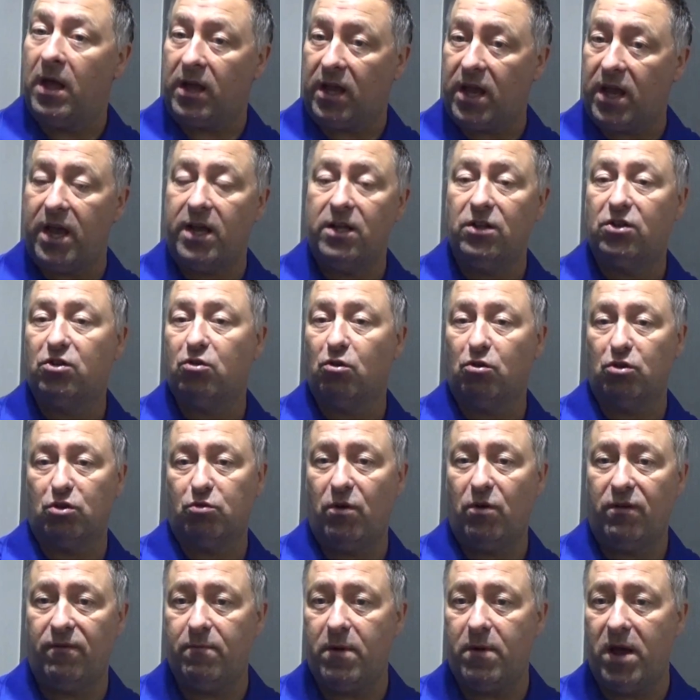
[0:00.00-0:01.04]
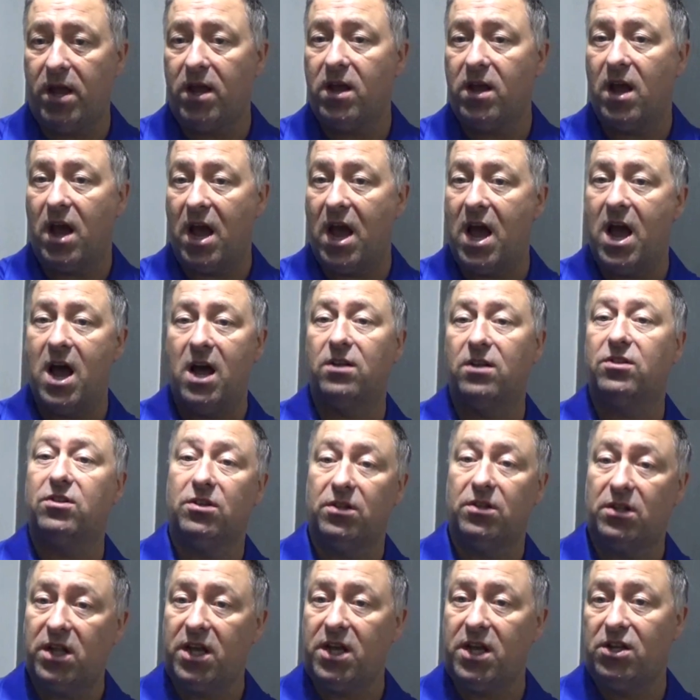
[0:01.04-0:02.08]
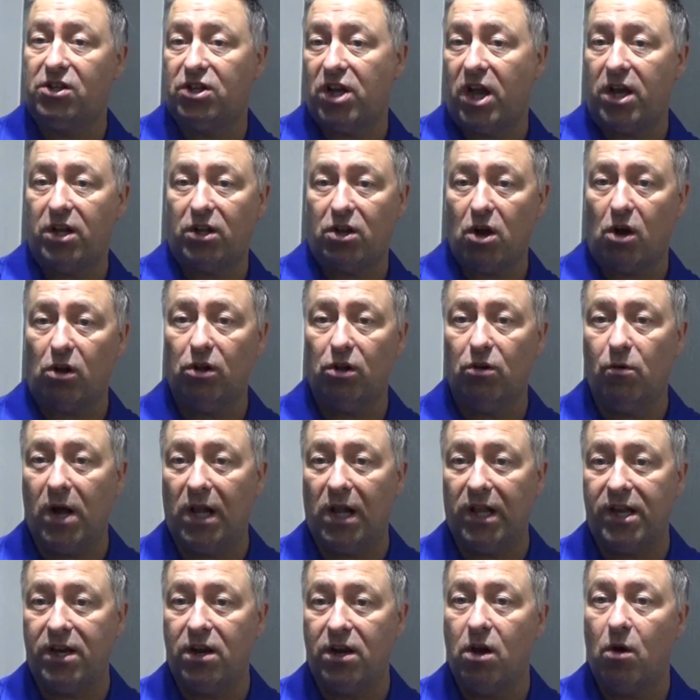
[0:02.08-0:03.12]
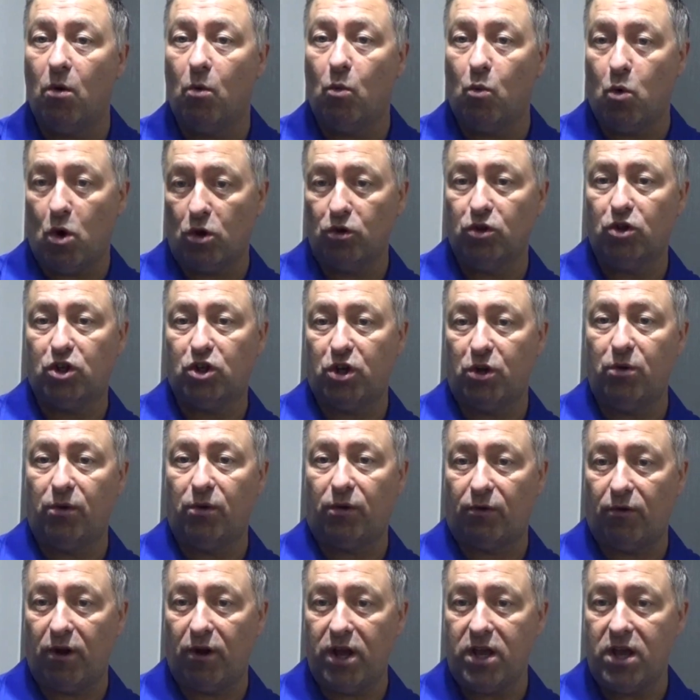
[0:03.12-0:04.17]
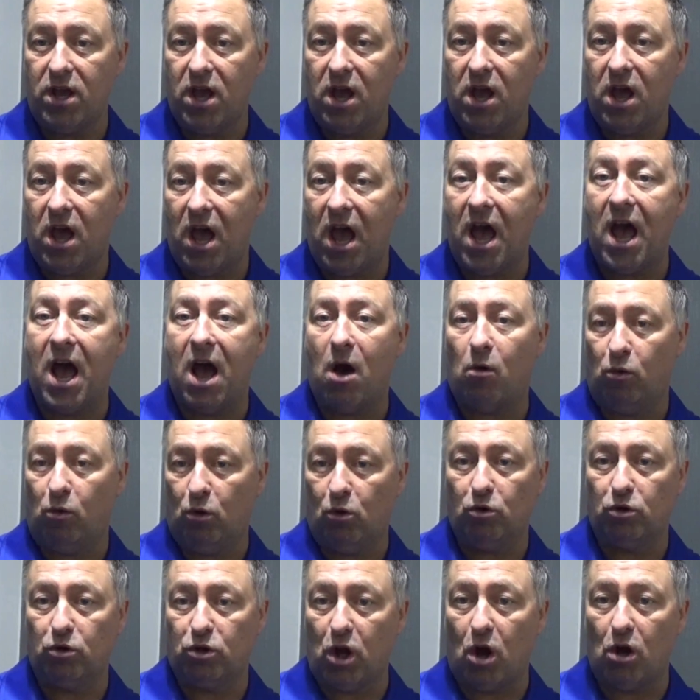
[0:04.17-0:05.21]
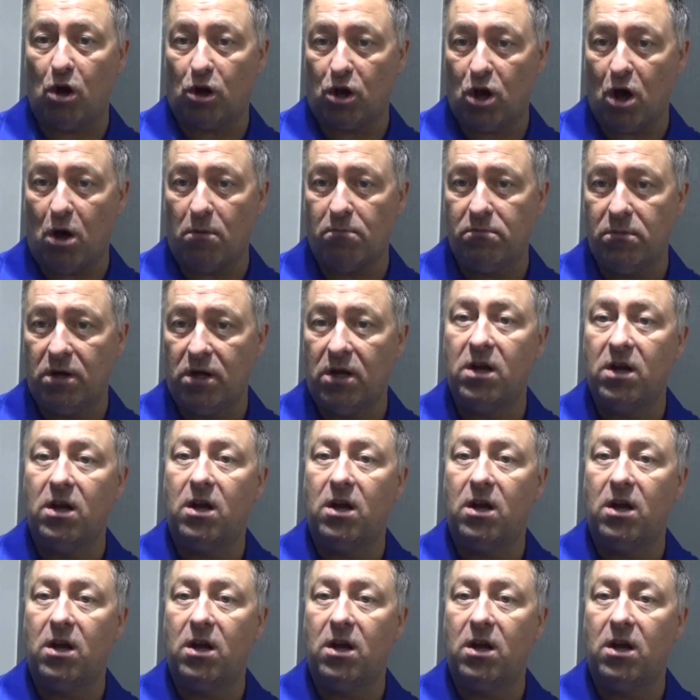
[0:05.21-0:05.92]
get in touch with me at dj.llewellyn123@outlook.com.